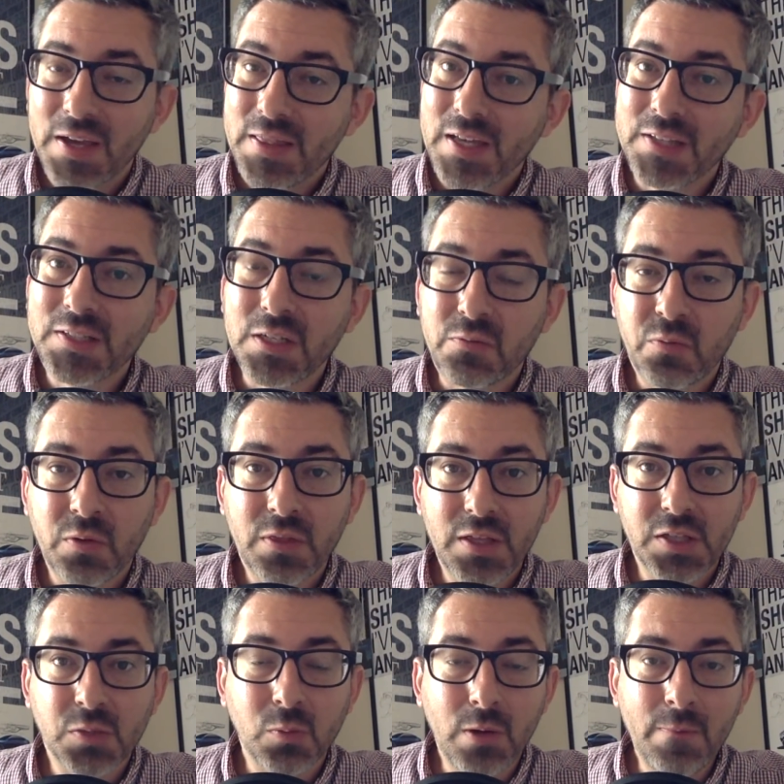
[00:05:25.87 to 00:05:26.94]
That's it for
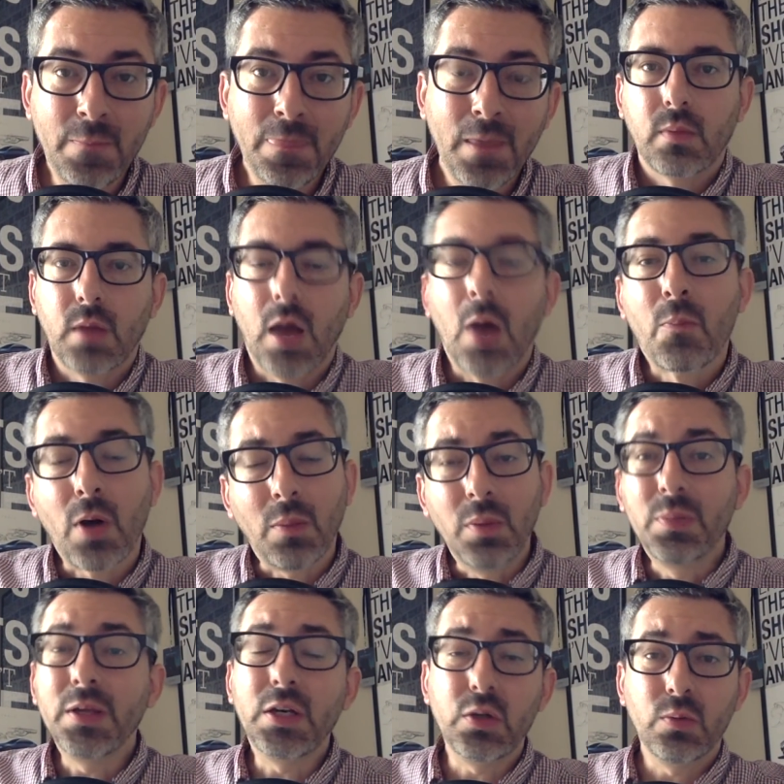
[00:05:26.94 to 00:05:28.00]
this one. I'll
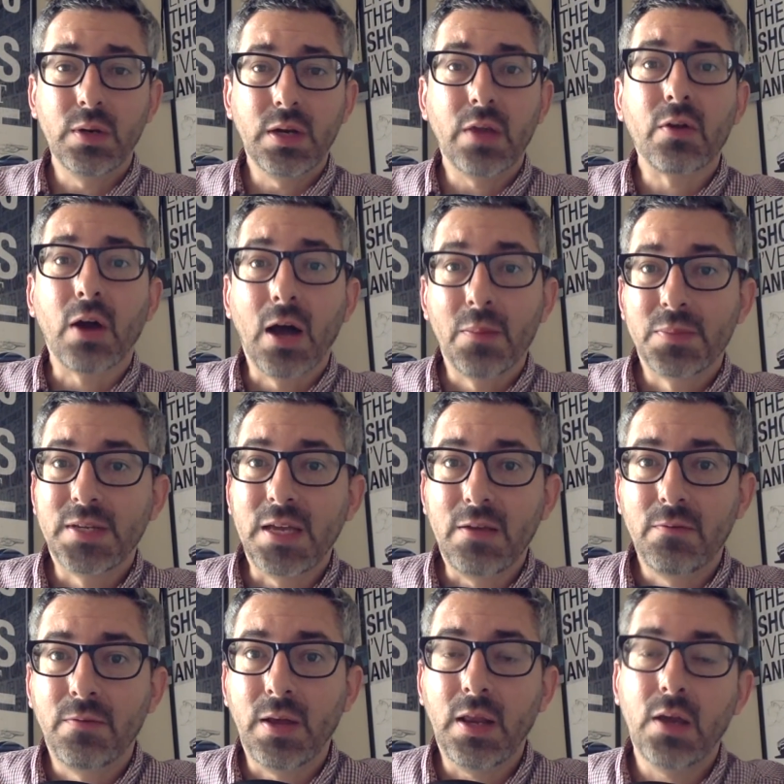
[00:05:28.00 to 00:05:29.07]
probably do another update
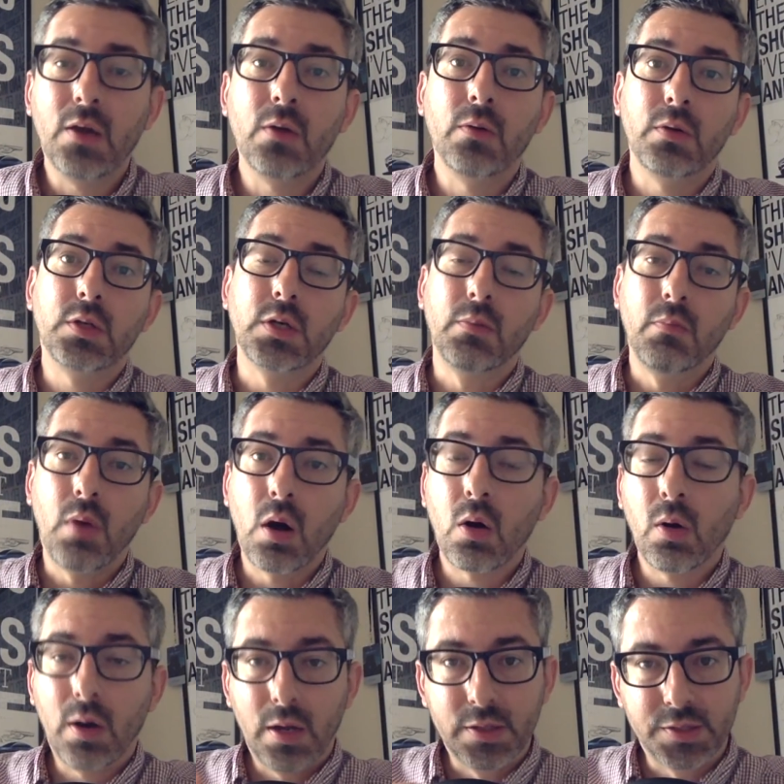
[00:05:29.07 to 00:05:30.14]
video
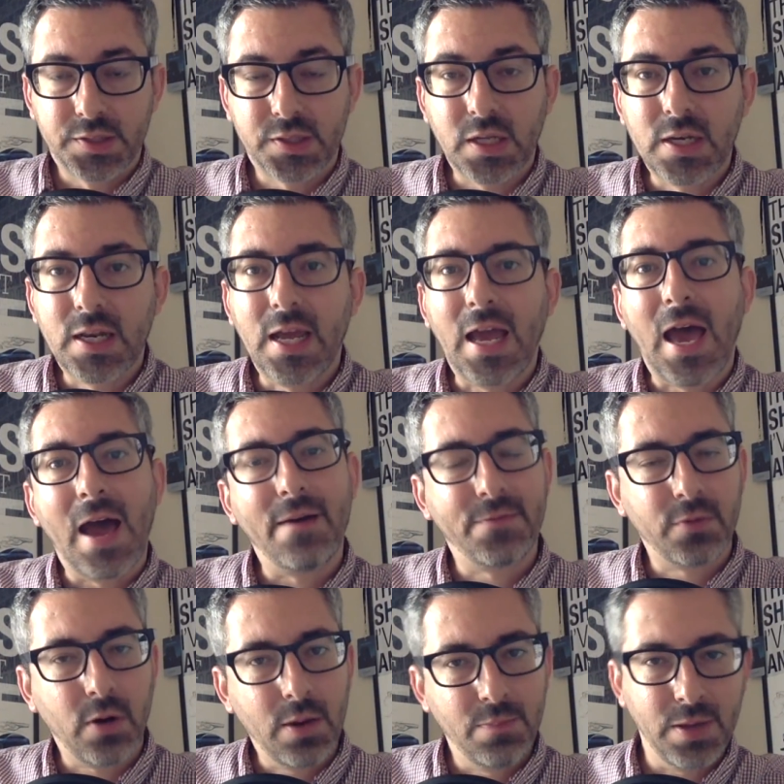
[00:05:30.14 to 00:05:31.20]
tomorrow on Sunday
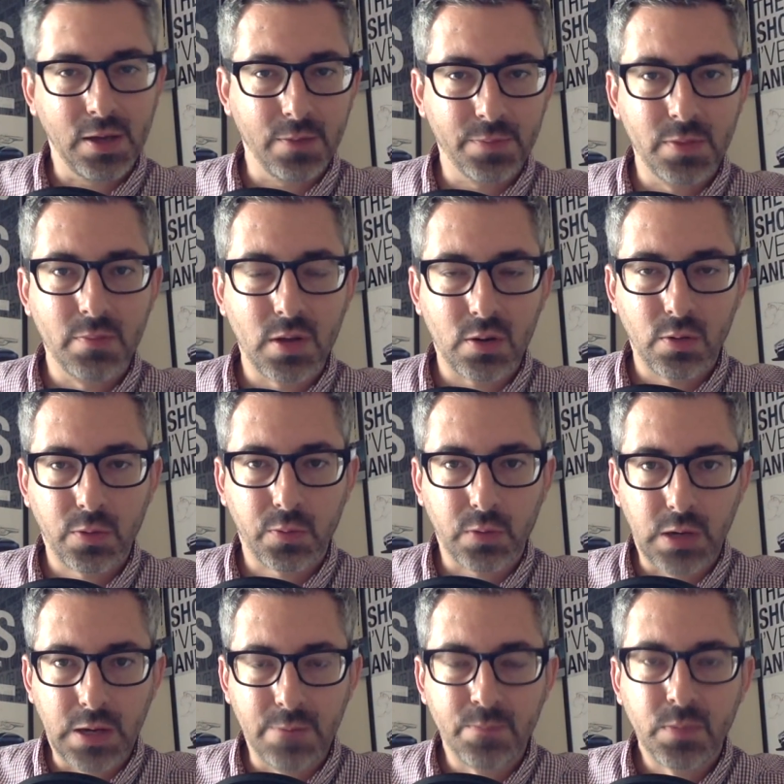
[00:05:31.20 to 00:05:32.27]
after I pick up the Model
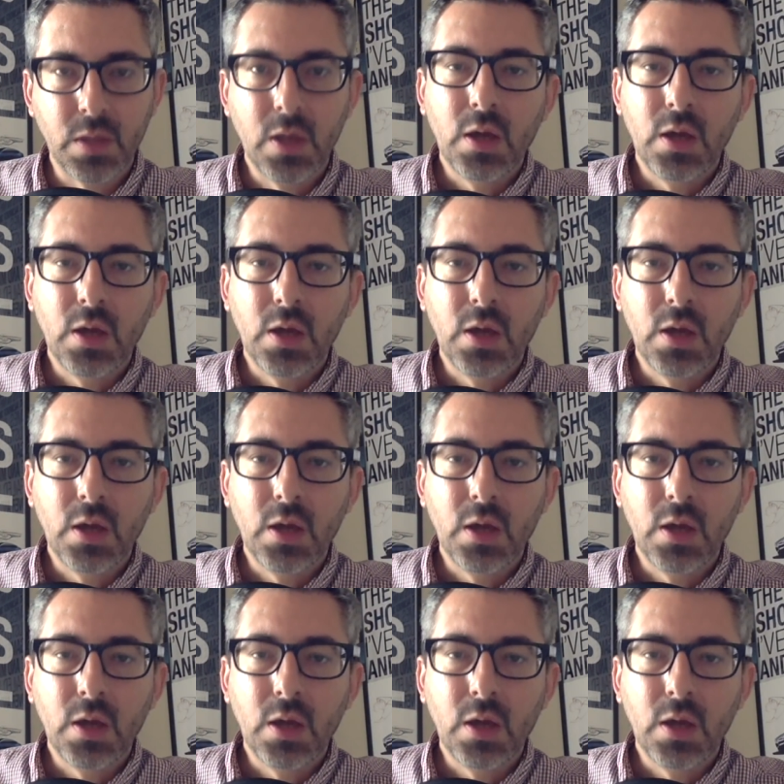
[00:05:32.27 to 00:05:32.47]
three.